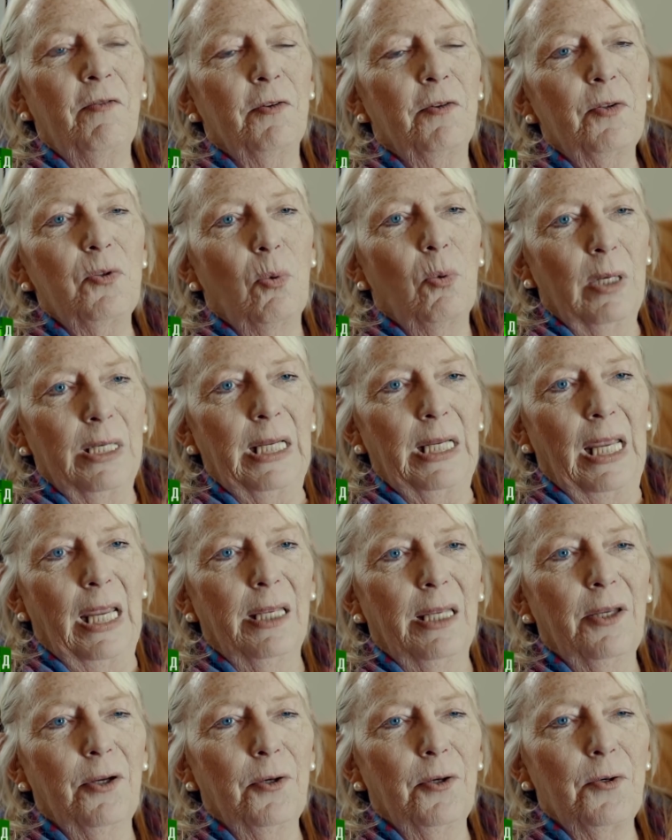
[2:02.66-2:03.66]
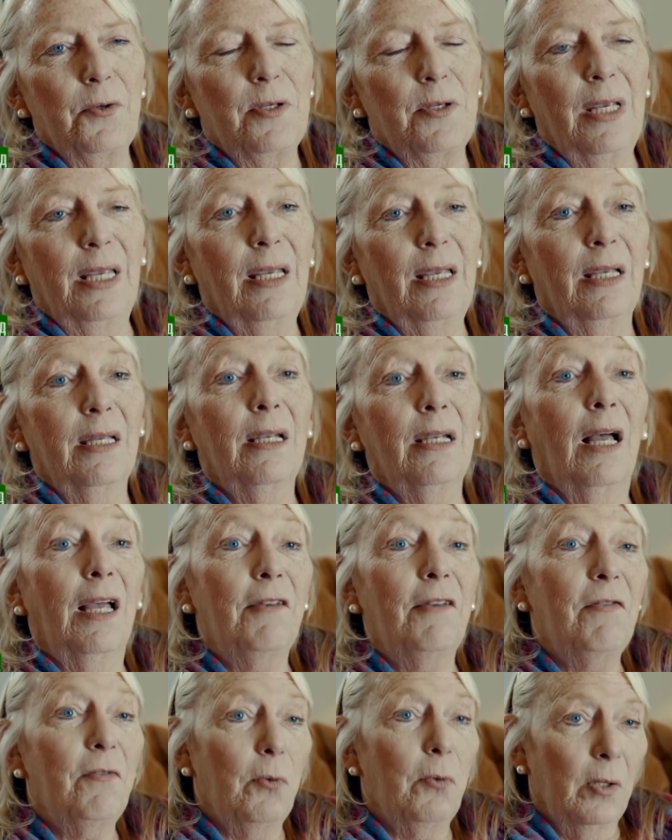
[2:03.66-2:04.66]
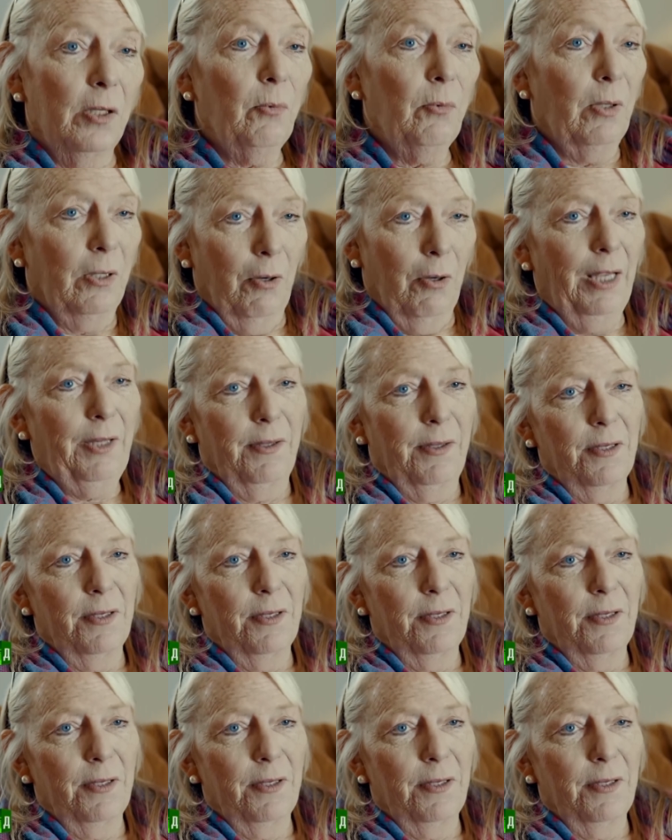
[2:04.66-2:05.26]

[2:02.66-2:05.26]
for 28 years, and I fully regret